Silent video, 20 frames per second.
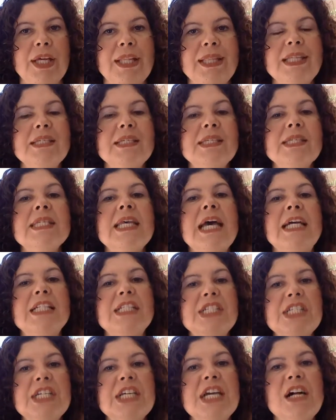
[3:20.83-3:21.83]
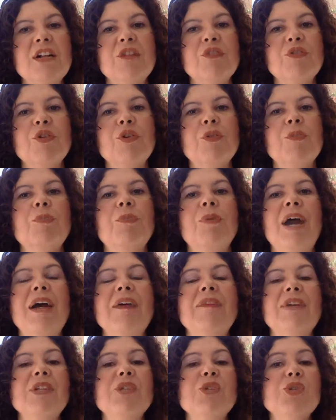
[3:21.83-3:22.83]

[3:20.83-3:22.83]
This is ideal for private